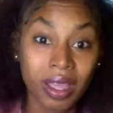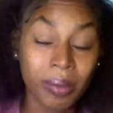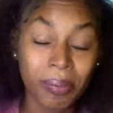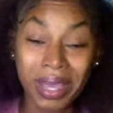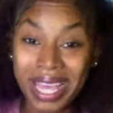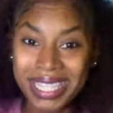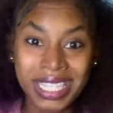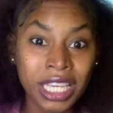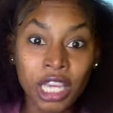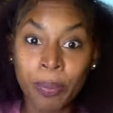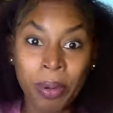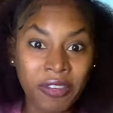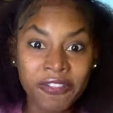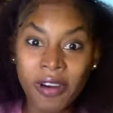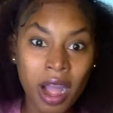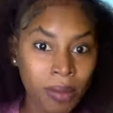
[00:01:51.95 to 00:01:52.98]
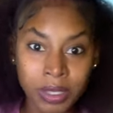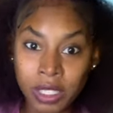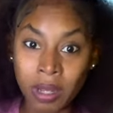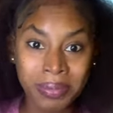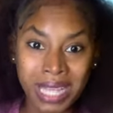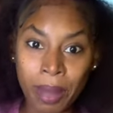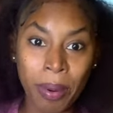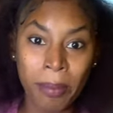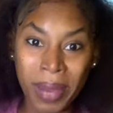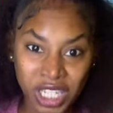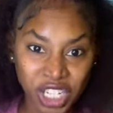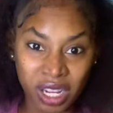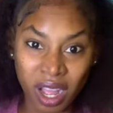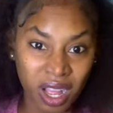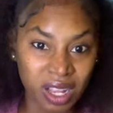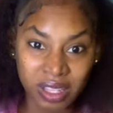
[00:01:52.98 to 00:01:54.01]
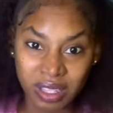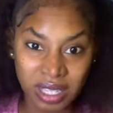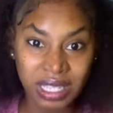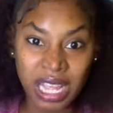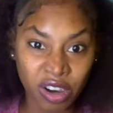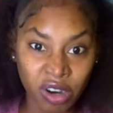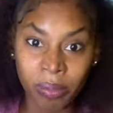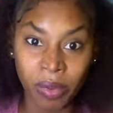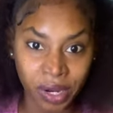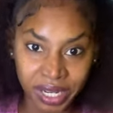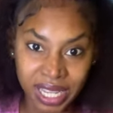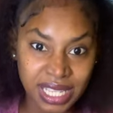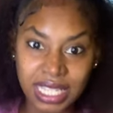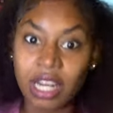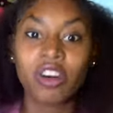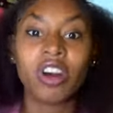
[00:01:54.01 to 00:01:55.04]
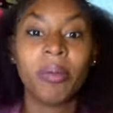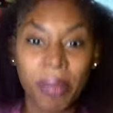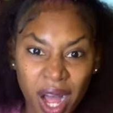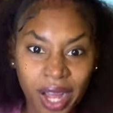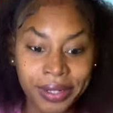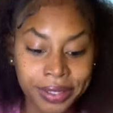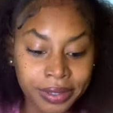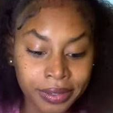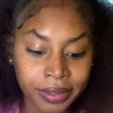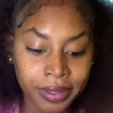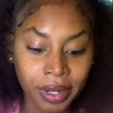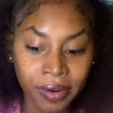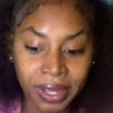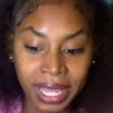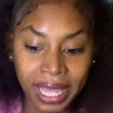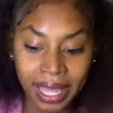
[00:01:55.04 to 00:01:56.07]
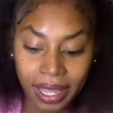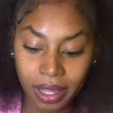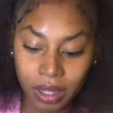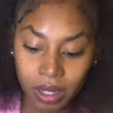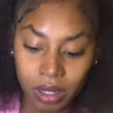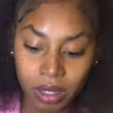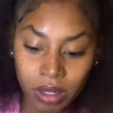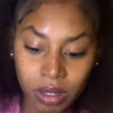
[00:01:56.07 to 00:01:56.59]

me getting you perform some type of magical ceremony, okay?